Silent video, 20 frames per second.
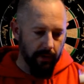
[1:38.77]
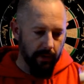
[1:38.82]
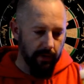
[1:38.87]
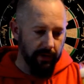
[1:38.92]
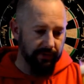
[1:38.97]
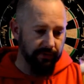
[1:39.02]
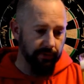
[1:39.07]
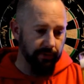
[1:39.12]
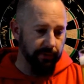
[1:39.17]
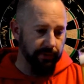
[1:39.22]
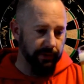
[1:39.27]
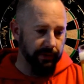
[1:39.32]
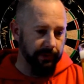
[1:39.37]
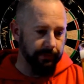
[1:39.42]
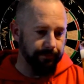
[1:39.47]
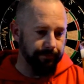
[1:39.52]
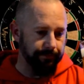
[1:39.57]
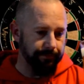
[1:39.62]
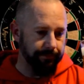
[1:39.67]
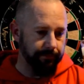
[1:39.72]
That's really
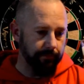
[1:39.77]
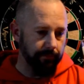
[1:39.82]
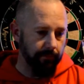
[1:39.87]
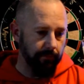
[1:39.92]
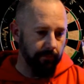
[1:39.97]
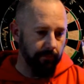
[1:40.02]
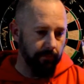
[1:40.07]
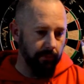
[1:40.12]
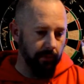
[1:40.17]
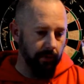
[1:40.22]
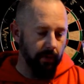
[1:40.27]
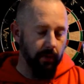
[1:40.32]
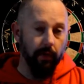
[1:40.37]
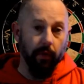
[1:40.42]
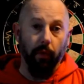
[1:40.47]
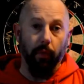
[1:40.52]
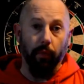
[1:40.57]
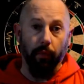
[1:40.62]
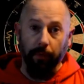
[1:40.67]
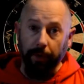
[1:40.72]
good.
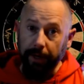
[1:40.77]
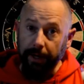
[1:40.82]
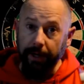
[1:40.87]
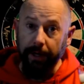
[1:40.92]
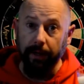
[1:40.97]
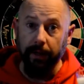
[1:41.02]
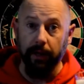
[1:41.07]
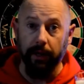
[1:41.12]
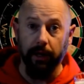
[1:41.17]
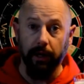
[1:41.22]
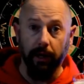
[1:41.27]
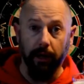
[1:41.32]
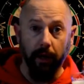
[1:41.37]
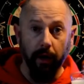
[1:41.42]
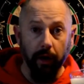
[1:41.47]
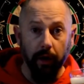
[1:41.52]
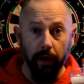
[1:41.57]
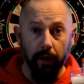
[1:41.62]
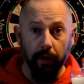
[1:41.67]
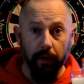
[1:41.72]
Really
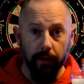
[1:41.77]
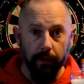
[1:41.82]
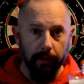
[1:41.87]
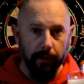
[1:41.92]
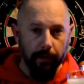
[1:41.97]
good.